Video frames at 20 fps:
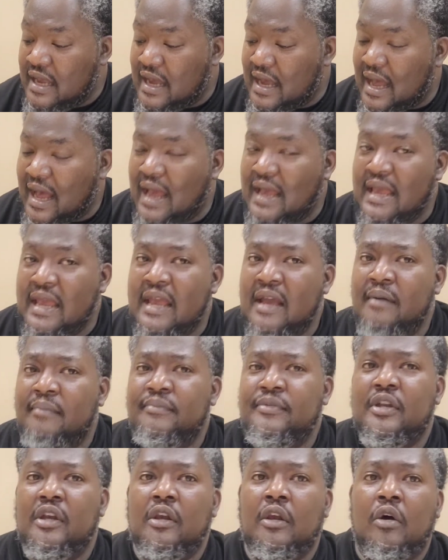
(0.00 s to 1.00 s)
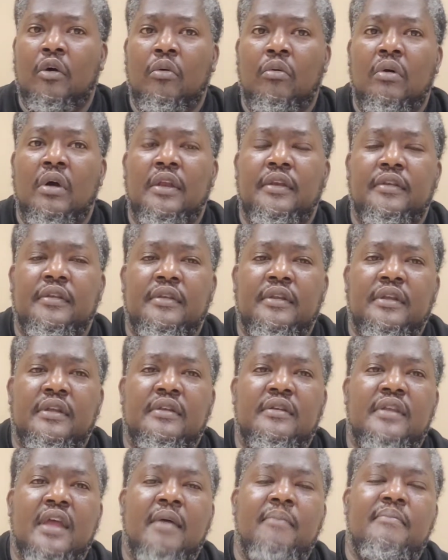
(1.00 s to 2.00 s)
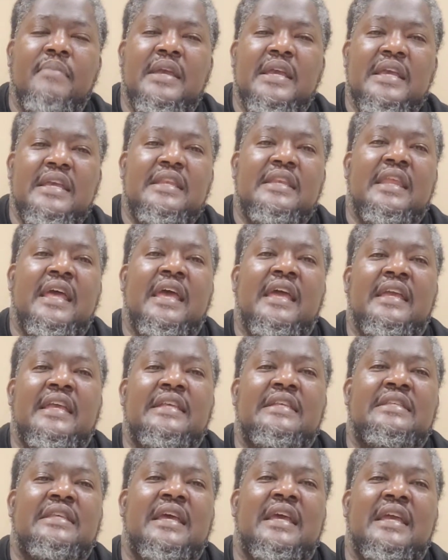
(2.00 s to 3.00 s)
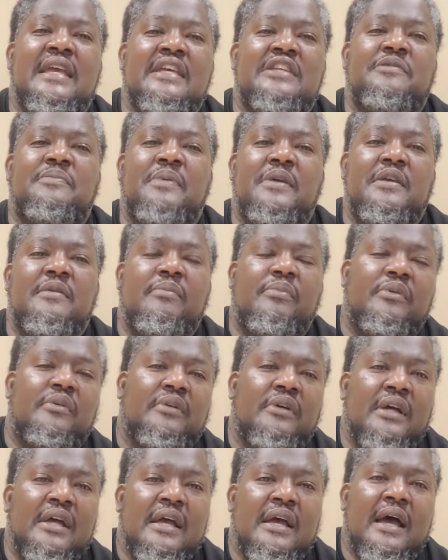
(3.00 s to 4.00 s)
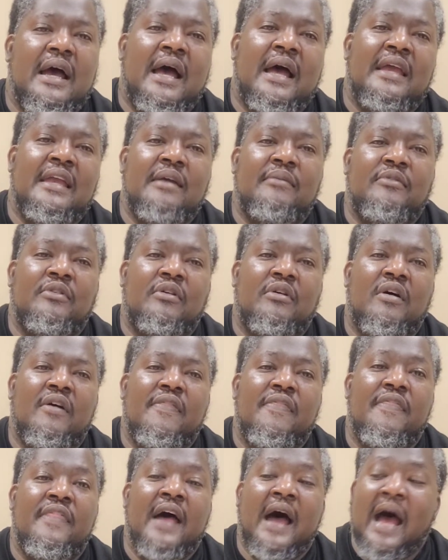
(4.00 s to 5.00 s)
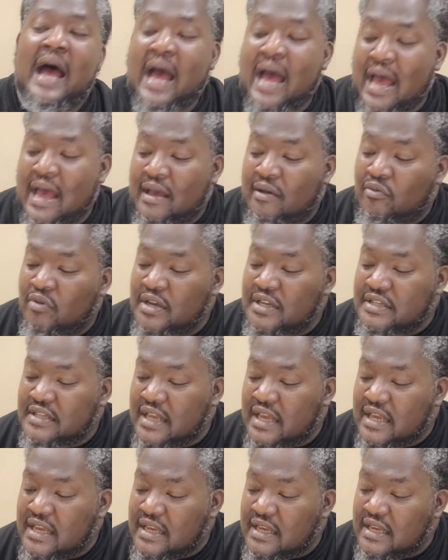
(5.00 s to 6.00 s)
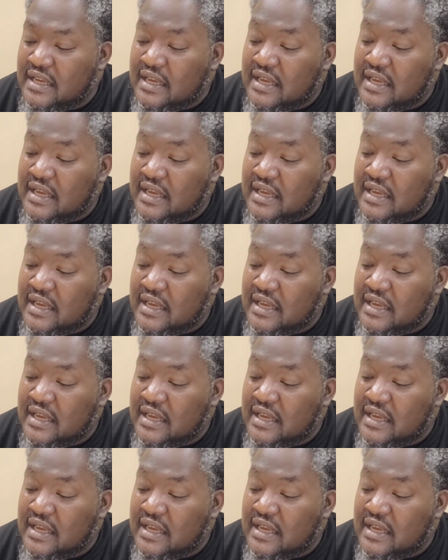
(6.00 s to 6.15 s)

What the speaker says: I am the Lord. That means that he said his people. I am Lord. Thy, what do you say?